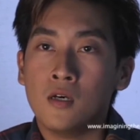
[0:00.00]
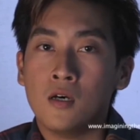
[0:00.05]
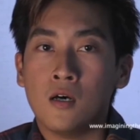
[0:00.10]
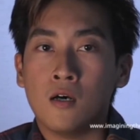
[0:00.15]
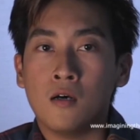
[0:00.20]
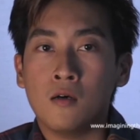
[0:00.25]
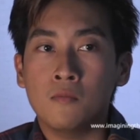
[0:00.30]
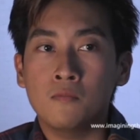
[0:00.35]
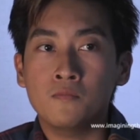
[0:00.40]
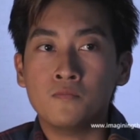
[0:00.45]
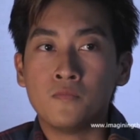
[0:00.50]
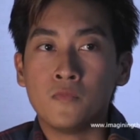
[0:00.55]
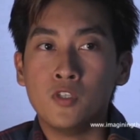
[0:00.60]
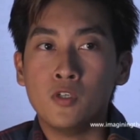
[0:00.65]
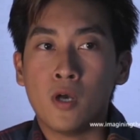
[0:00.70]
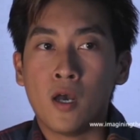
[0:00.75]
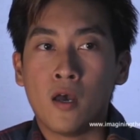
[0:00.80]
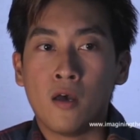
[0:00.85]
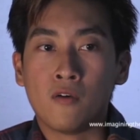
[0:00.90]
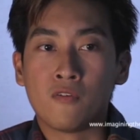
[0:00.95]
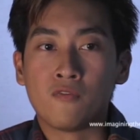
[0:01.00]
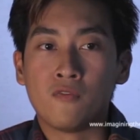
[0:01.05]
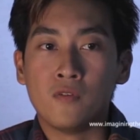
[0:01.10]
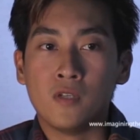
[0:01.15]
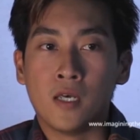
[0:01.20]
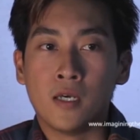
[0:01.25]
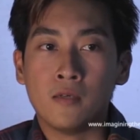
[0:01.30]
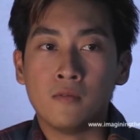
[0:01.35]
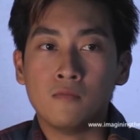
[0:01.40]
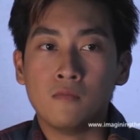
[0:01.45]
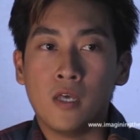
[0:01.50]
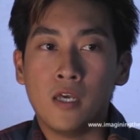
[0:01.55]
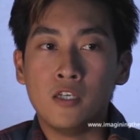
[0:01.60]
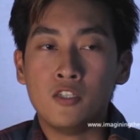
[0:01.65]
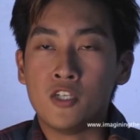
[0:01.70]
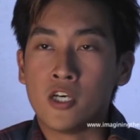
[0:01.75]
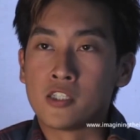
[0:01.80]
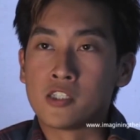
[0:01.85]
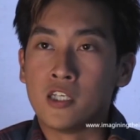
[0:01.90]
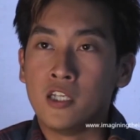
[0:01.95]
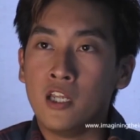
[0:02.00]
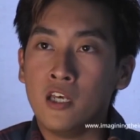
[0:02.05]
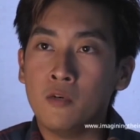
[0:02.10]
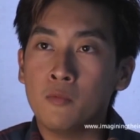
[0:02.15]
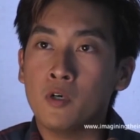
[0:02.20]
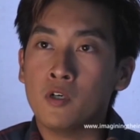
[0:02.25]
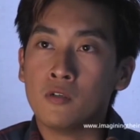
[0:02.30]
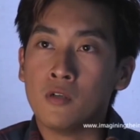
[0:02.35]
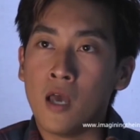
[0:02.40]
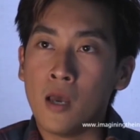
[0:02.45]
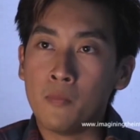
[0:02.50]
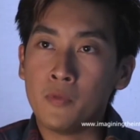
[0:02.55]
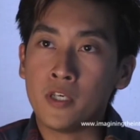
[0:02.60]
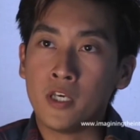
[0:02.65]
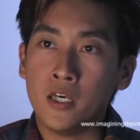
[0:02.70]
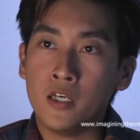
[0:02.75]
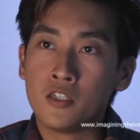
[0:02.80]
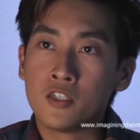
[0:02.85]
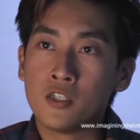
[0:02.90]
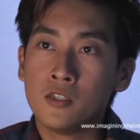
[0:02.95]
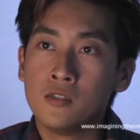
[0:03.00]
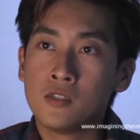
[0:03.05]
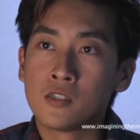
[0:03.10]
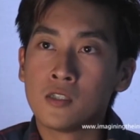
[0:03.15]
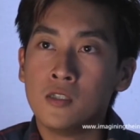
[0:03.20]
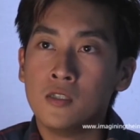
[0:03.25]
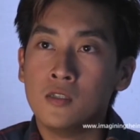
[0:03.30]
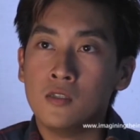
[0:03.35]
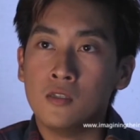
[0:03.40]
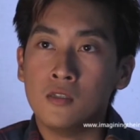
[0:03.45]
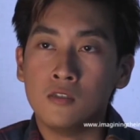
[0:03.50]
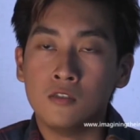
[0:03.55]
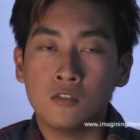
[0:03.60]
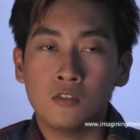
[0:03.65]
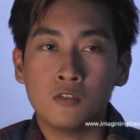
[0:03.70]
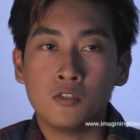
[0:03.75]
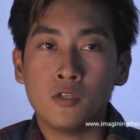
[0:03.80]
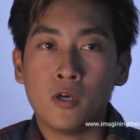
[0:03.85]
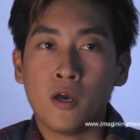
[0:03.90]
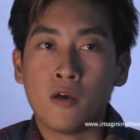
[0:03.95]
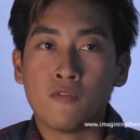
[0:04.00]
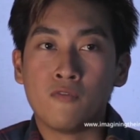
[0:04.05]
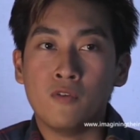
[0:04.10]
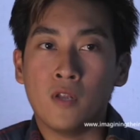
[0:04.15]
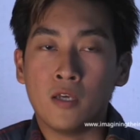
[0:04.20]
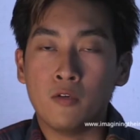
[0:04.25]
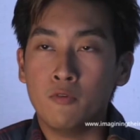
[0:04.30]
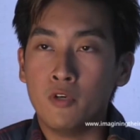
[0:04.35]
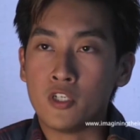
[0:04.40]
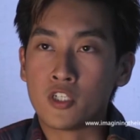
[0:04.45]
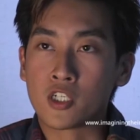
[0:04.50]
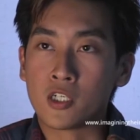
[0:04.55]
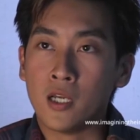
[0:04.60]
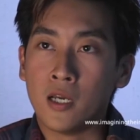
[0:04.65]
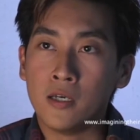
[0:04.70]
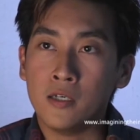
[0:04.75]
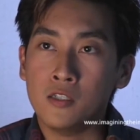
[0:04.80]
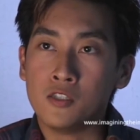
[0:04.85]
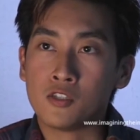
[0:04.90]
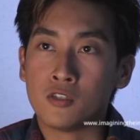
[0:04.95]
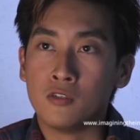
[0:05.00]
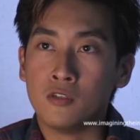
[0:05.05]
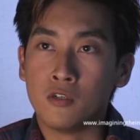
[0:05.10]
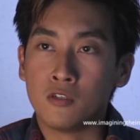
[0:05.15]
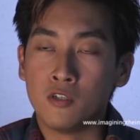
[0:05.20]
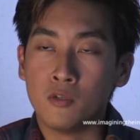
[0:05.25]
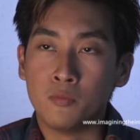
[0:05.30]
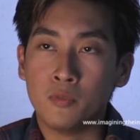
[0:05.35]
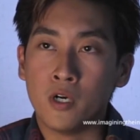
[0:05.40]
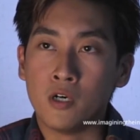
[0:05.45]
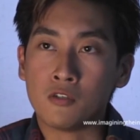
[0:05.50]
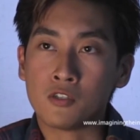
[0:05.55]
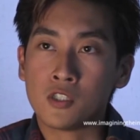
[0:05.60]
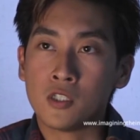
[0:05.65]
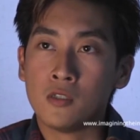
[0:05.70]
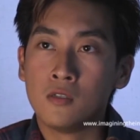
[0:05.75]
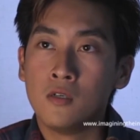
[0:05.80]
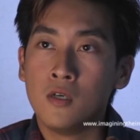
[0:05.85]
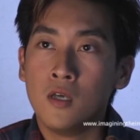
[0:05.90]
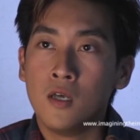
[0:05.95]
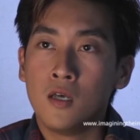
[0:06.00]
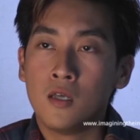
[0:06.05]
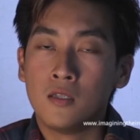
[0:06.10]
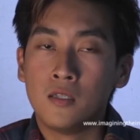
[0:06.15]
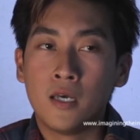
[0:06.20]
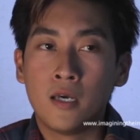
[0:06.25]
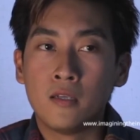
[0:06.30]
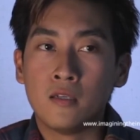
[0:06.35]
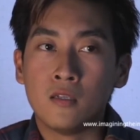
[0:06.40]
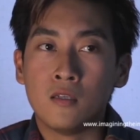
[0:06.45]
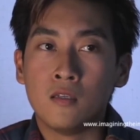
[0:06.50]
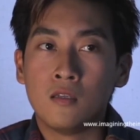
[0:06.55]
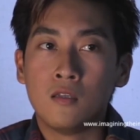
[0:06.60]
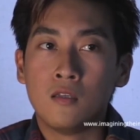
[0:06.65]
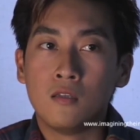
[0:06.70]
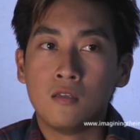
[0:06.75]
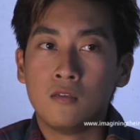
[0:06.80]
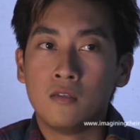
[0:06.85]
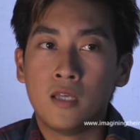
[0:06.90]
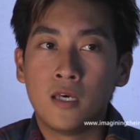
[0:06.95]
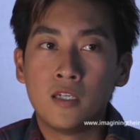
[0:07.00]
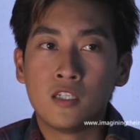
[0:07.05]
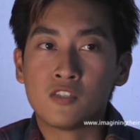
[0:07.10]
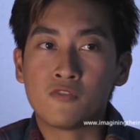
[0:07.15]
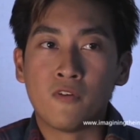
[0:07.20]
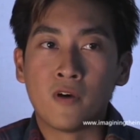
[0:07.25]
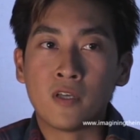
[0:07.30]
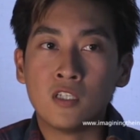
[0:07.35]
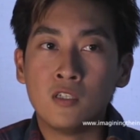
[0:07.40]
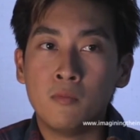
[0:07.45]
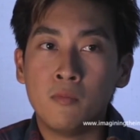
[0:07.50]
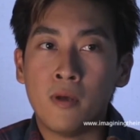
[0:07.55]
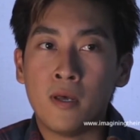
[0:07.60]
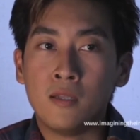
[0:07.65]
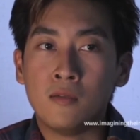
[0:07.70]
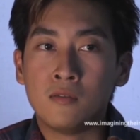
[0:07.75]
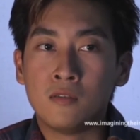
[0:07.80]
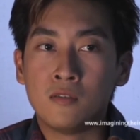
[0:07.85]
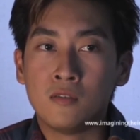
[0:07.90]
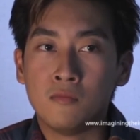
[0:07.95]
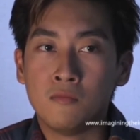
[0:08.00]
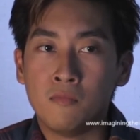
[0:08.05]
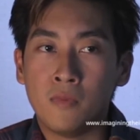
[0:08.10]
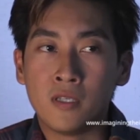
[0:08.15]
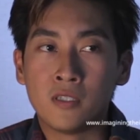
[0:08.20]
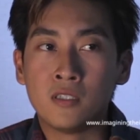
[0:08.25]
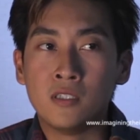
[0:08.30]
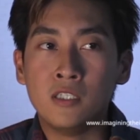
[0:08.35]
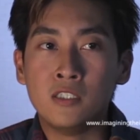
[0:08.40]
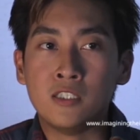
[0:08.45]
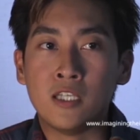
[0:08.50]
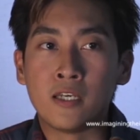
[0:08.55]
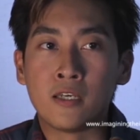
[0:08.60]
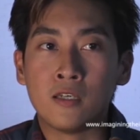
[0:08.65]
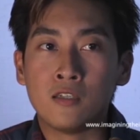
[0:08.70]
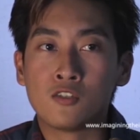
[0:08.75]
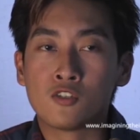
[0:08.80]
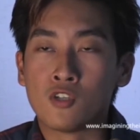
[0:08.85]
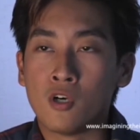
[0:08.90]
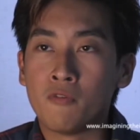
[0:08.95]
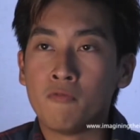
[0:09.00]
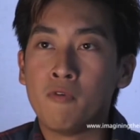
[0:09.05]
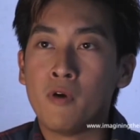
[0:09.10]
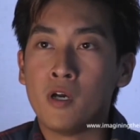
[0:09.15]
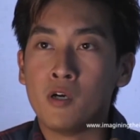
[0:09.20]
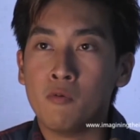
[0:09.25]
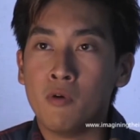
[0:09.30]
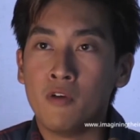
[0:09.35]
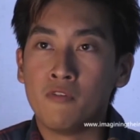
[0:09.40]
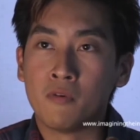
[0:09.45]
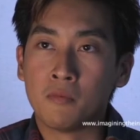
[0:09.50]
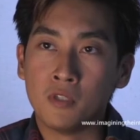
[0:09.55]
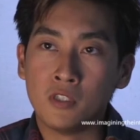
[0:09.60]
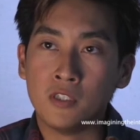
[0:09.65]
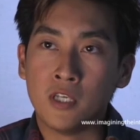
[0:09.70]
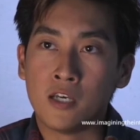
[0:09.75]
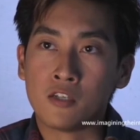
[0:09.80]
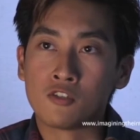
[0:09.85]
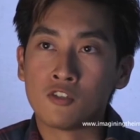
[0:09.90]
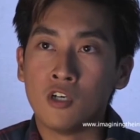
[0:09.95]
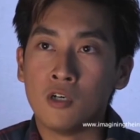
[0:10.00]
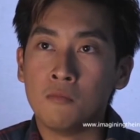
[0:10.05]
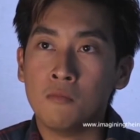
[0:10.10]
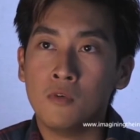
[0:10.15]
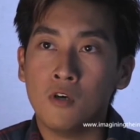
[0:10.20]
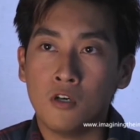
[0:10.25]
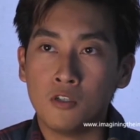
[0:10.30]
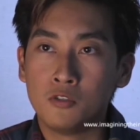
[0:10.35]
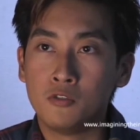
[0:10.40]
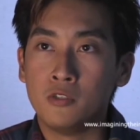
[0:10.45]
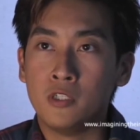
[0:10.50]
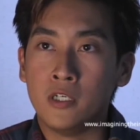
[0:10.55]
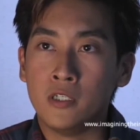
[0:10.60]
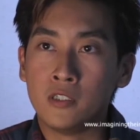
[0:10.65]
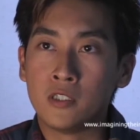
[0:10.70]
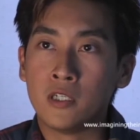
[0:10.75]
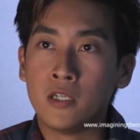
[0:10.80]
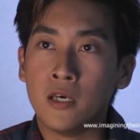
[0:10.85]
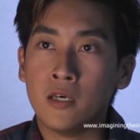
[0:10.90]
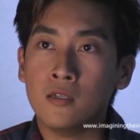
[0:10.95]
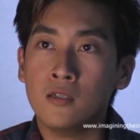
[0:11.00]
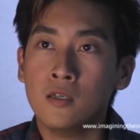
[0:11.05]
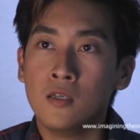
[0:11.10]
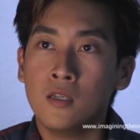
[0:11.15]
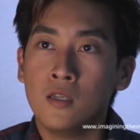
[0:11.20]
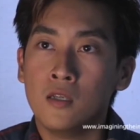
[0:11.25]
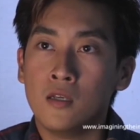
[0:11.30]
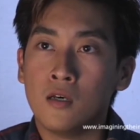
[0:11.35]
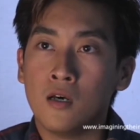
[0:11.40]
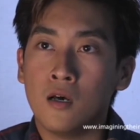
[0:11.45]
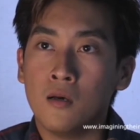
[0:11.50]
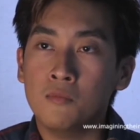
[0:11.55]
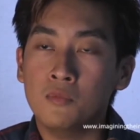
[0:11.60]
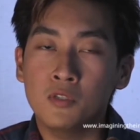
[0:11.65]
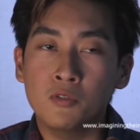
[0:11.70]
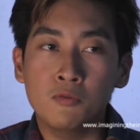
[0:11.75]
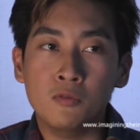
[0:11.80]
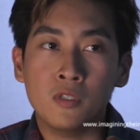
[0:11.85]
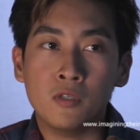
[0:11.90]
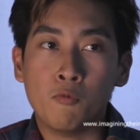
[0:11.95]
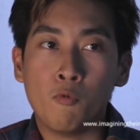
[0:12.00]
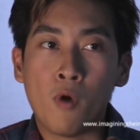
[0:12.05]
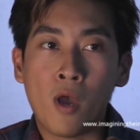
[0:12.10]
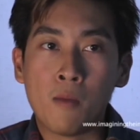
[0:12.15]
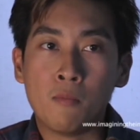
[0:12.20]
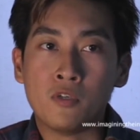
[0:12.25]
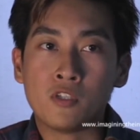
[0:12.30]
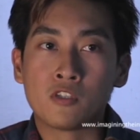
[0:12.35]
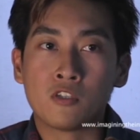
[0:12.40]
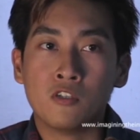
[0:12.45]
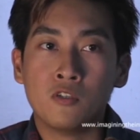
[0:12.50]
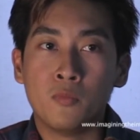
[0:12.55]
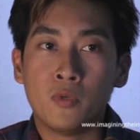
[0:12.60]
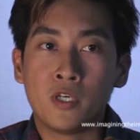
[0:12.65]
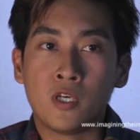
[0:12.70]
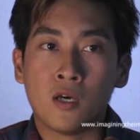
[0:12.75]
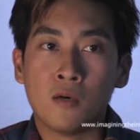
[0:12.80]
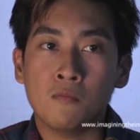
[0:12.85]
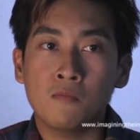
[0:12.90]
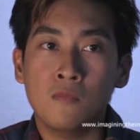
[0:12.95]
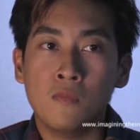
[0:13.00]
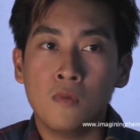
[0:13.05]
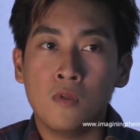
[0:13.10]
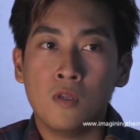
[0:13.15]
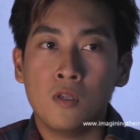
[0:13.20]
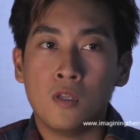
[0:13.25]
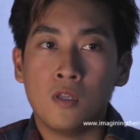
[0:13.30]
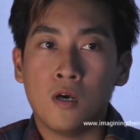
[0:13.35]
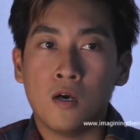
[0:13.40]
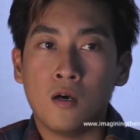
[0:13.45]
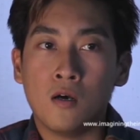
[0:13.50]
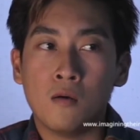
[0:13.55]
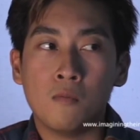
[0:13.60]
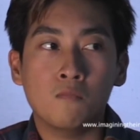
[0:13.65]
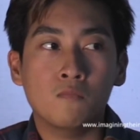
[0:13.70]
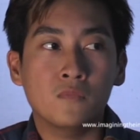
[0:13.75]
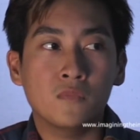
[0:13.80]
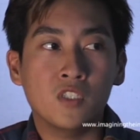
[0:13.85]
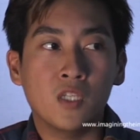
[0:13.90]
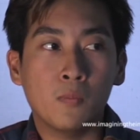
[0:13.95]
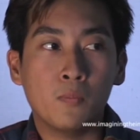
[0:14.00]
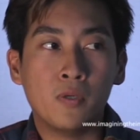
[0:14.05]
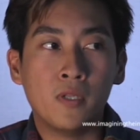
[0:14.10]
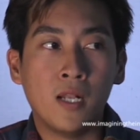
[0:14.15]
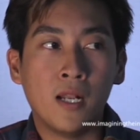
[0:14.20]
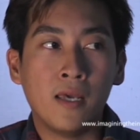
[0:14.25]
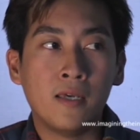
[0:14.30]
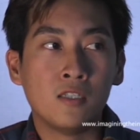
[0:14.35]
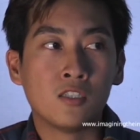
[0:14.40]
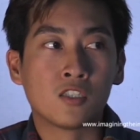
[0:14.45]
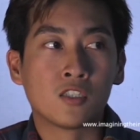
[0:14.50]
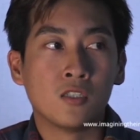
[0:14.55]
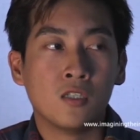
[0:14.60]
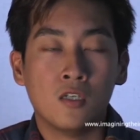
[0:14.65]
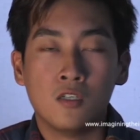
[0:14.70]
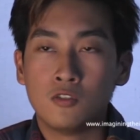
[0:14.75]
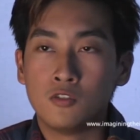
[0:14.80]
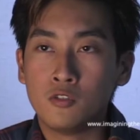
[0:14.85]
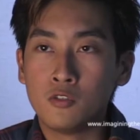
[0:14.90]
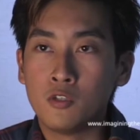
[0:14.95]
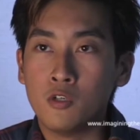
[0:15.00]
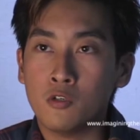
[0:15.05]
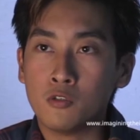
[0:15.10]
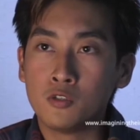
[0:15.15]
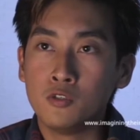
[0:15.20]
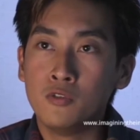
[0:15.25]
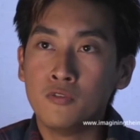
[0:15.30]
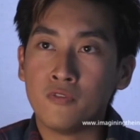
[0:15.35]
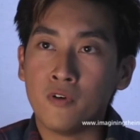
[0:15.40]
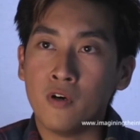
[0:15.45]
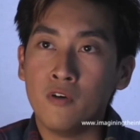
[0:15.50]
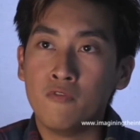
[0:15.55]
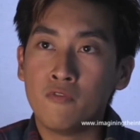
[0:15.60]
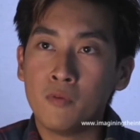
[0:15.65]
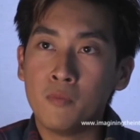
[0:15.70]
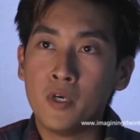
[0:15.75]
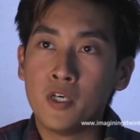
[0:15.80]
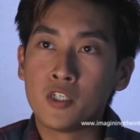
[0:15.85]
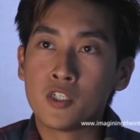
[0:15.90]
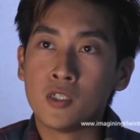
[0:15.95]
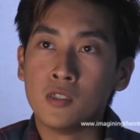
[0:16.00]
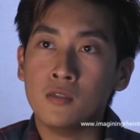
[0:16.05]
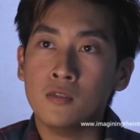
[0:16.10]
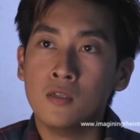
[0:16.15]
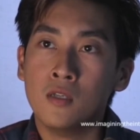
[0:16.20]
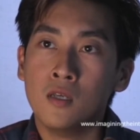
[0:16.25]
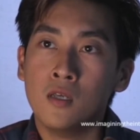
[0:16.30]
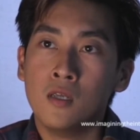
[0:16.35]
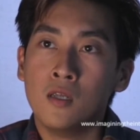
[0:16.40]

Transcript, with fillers: Um, you have like Ajax-enabled applications. You know, you have like rich clients on, on your browser. That, that is fundamentally taking software away from the desktop onto the internet um, the, the web is going to become uh, the place to go to for information.